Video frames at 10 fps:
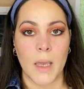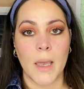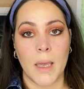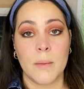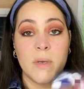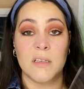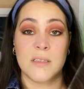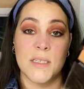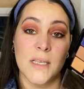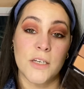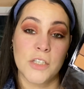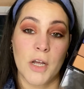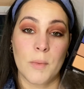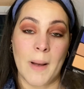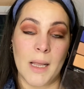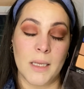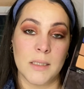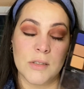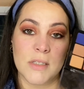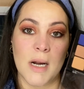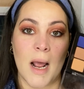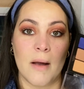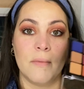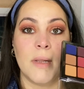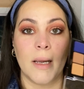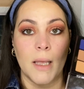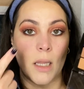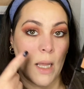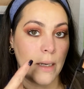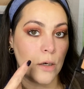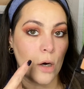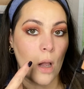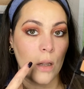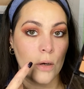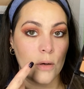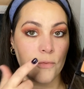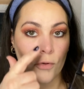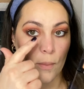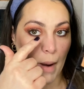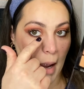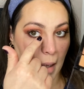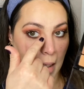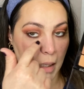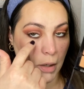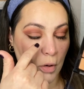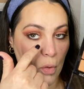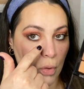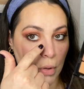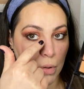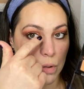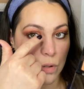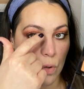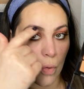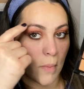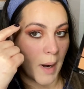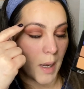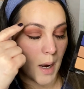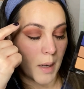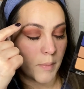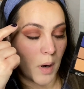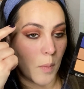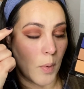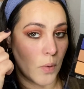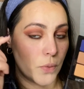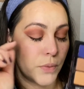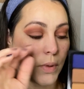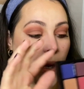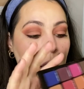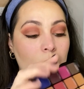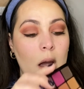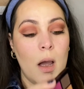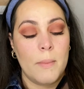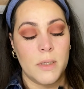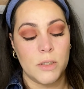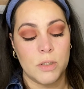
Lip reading: And because this eyeshadow palette doesn't have like a lighter color for my inner corners or my eyebrow bone, I'm gonna